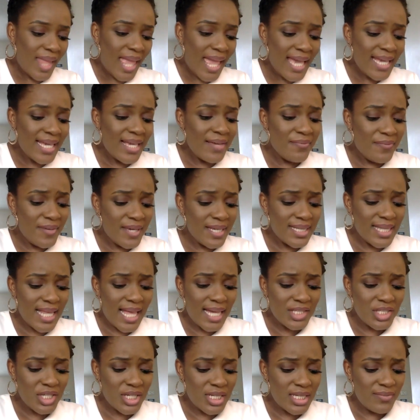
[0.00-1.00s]
I can fix
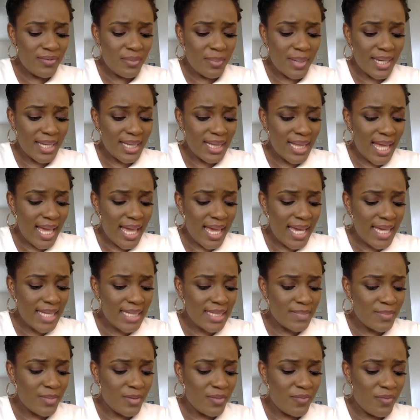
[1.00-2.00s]
lashes for my
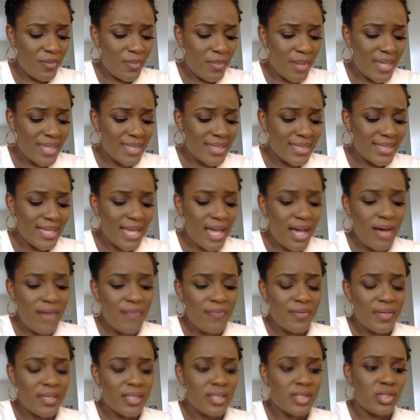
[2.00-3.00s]
clients, but for
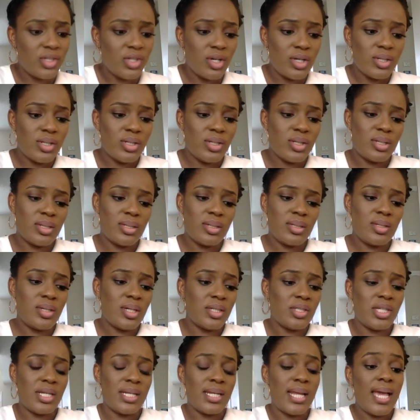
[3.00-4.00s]
myself, it's just
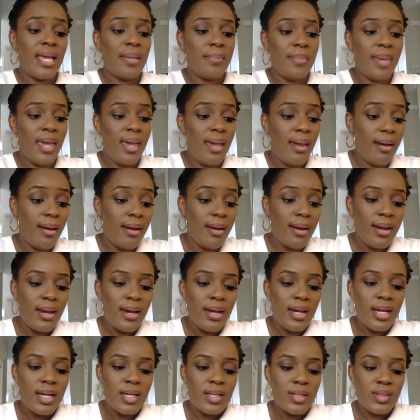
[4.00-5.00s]
such a nightmare.
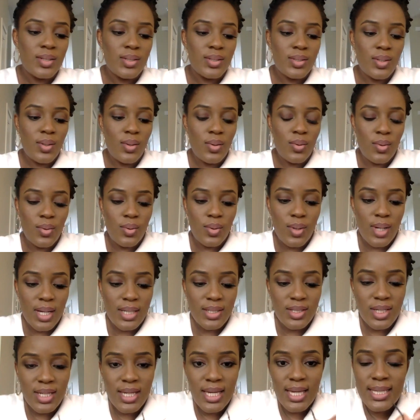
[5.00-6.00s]
So
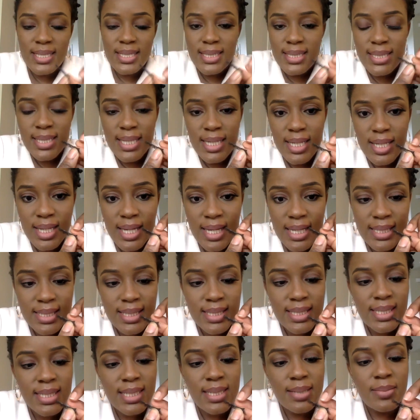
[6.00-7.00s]
as you can
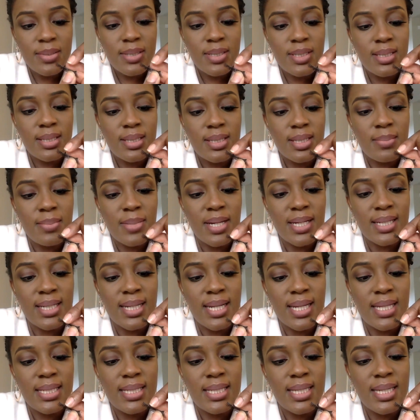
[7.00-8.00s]
see the
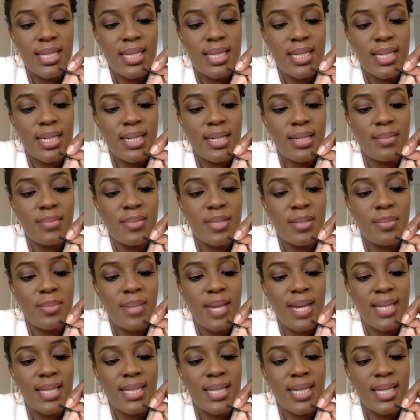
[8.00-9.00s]
magnetic, the
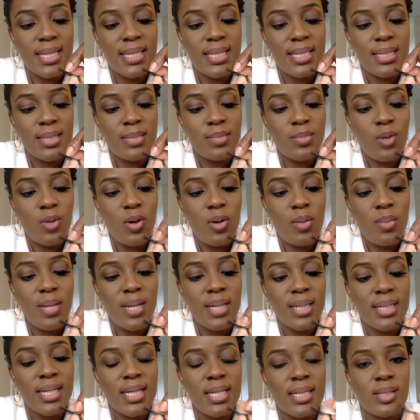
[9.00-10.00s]
magnets, small
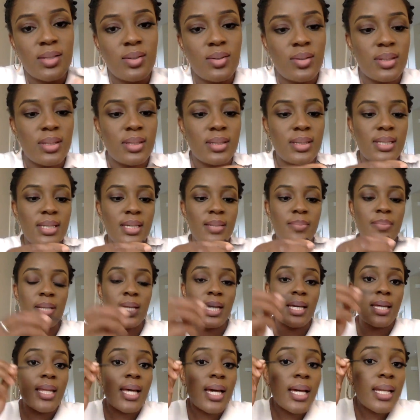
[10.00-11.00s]
magnets on the tip
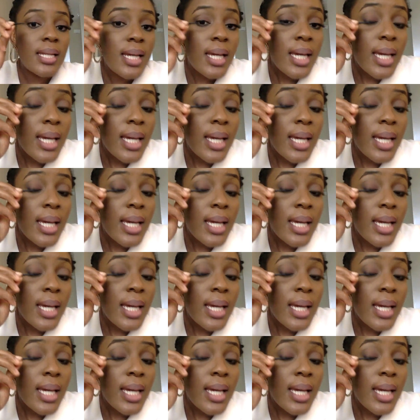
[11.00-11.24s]
like that.